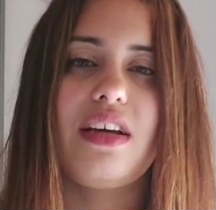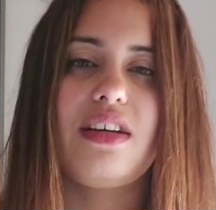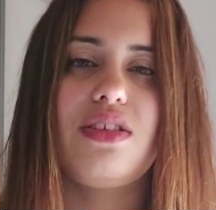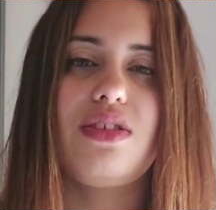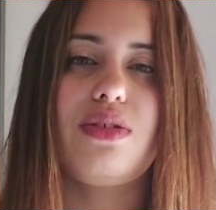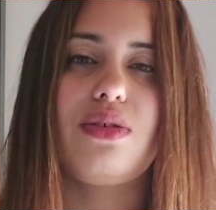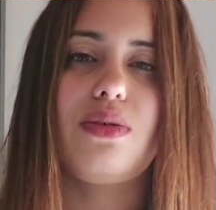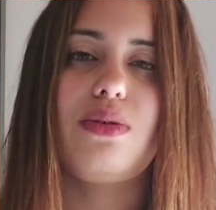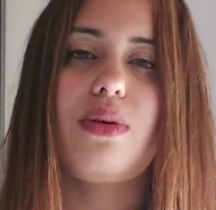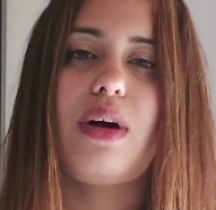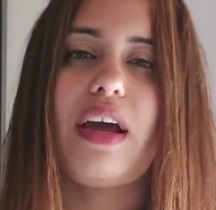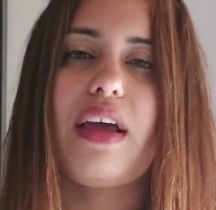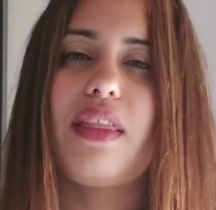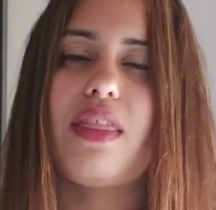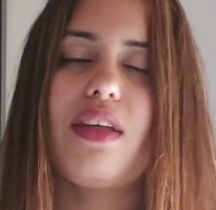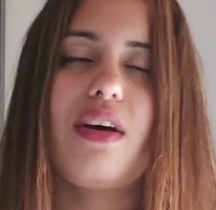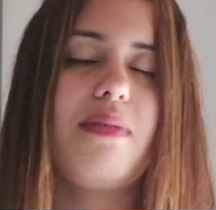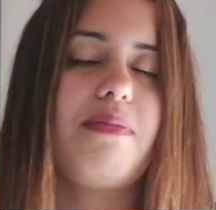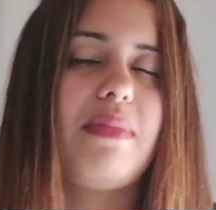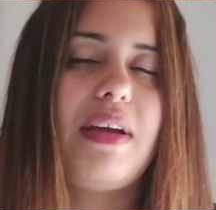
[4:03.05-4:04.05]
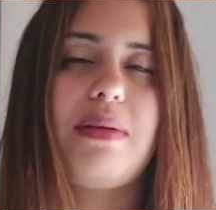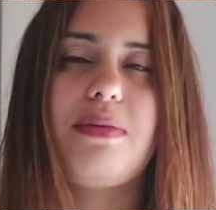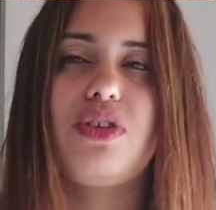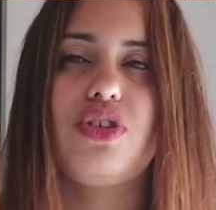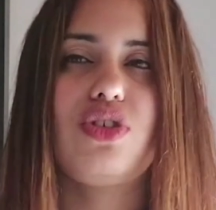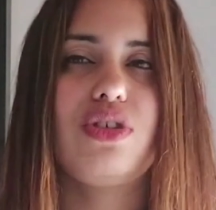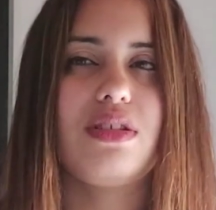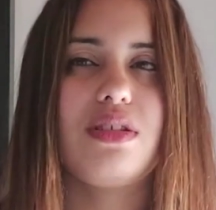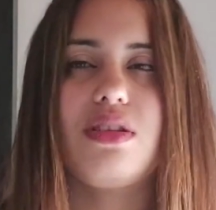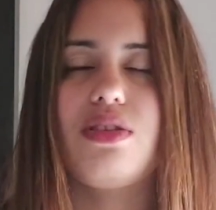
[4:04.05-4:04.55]
So I thought maybe
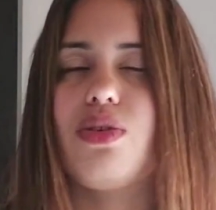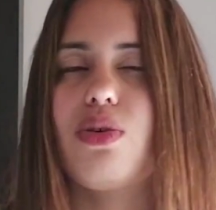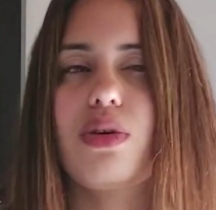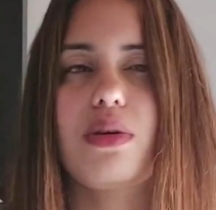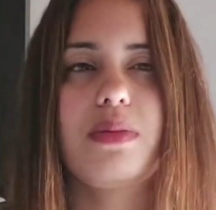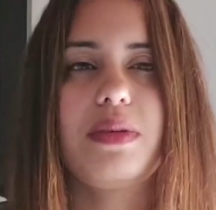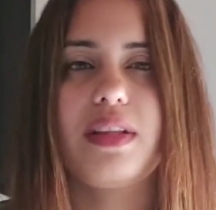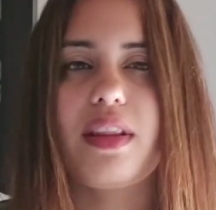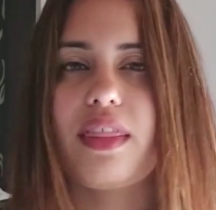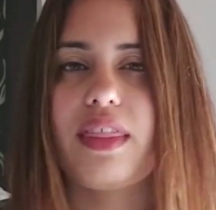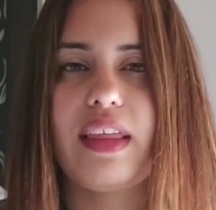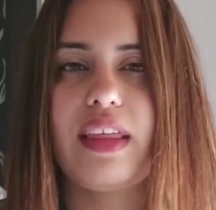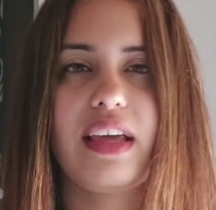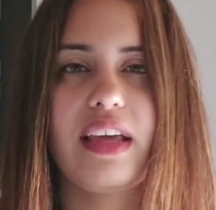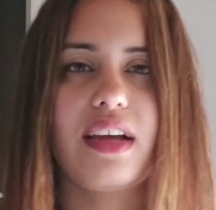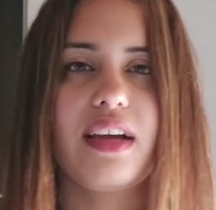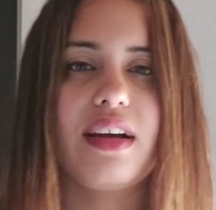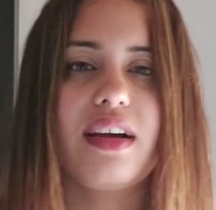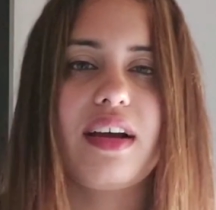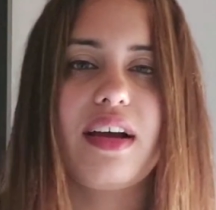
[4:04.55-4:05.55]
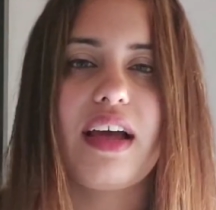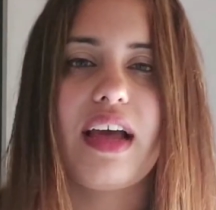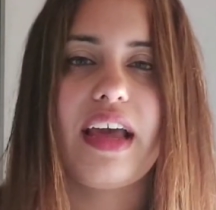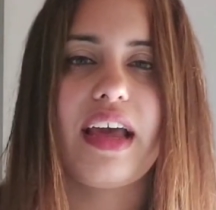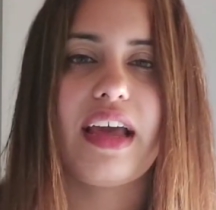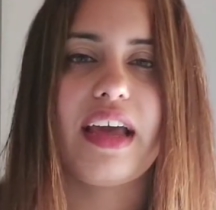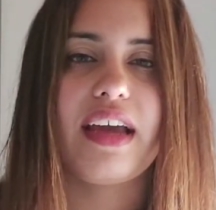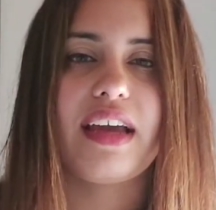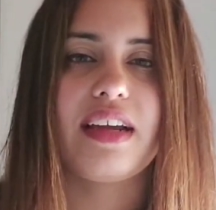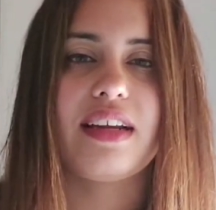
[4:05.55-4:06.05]
it's just a normal thing
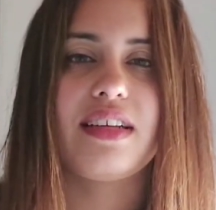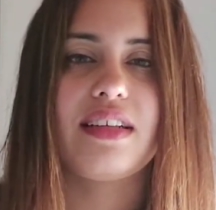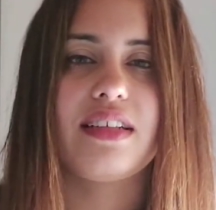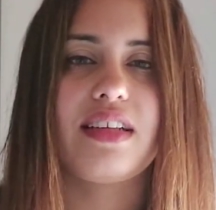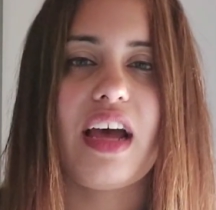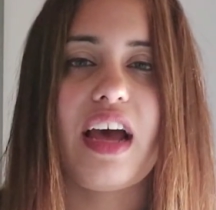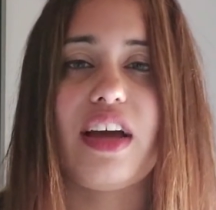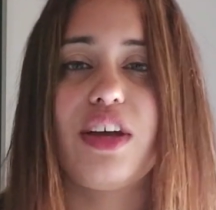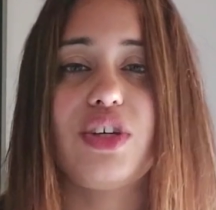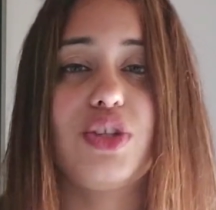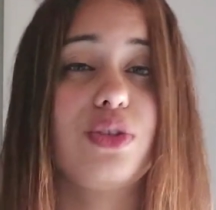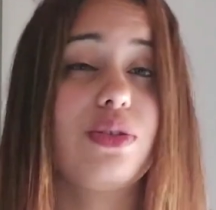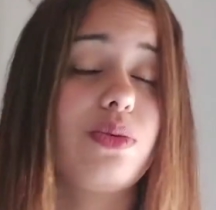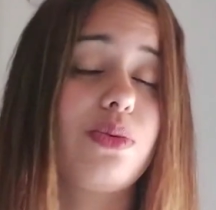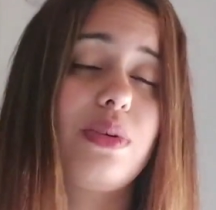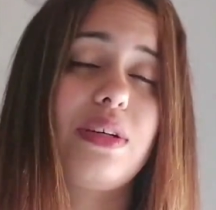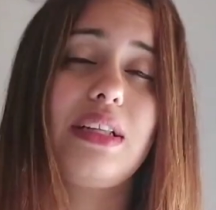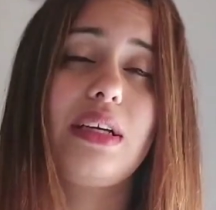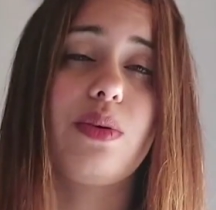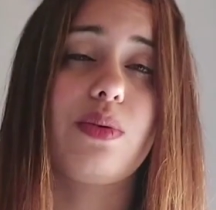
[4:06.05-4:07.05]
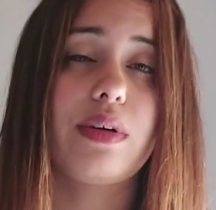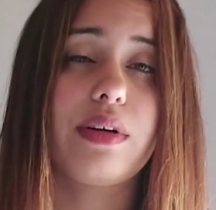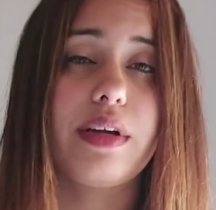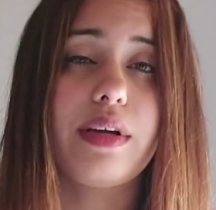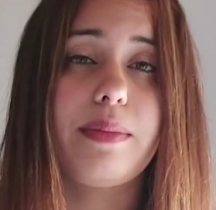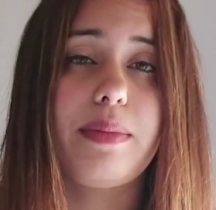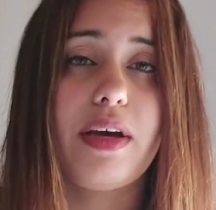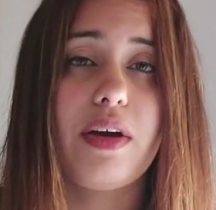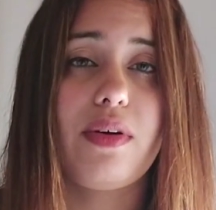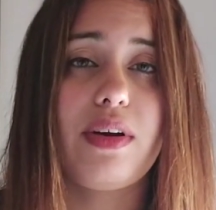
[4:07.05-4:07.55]
and I shouldn't really
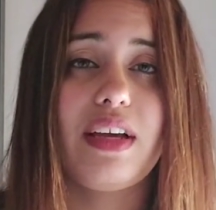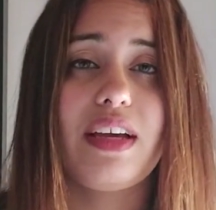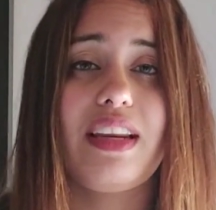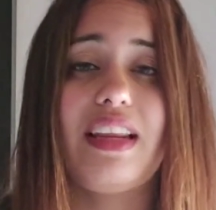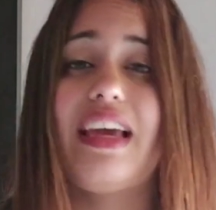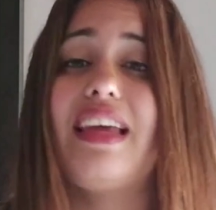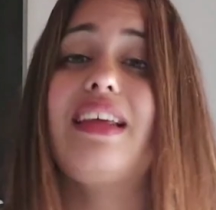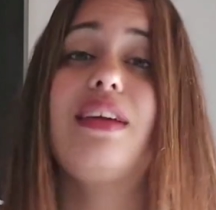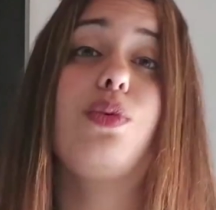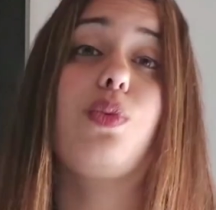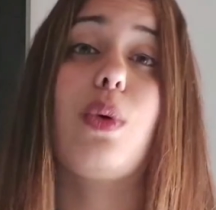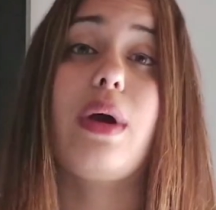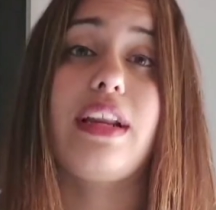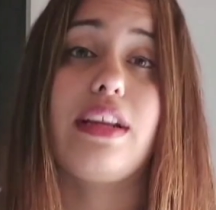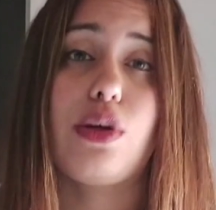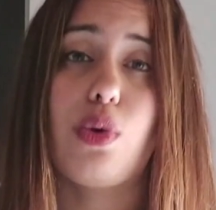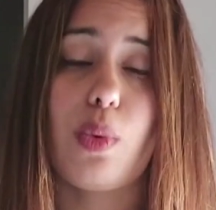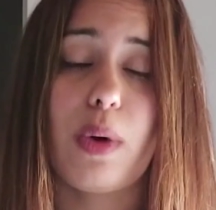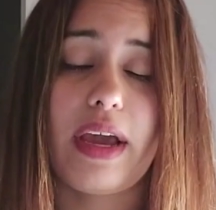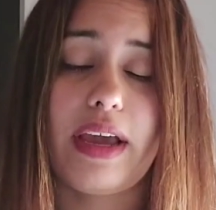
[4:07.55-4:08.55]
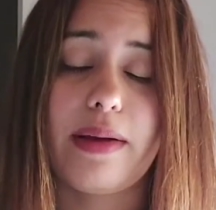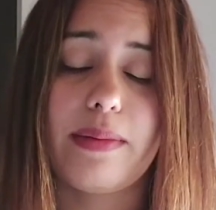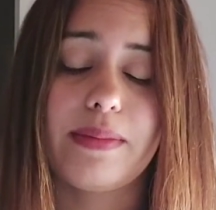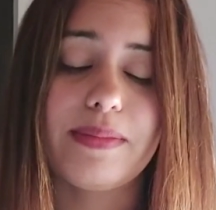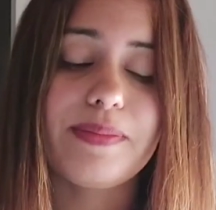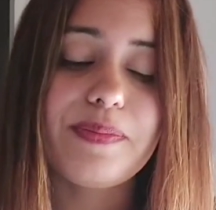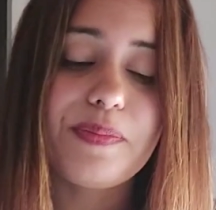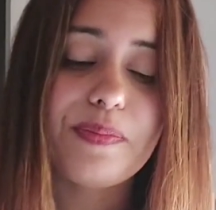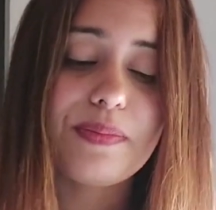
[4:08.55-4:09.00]
worry about it, and it went away.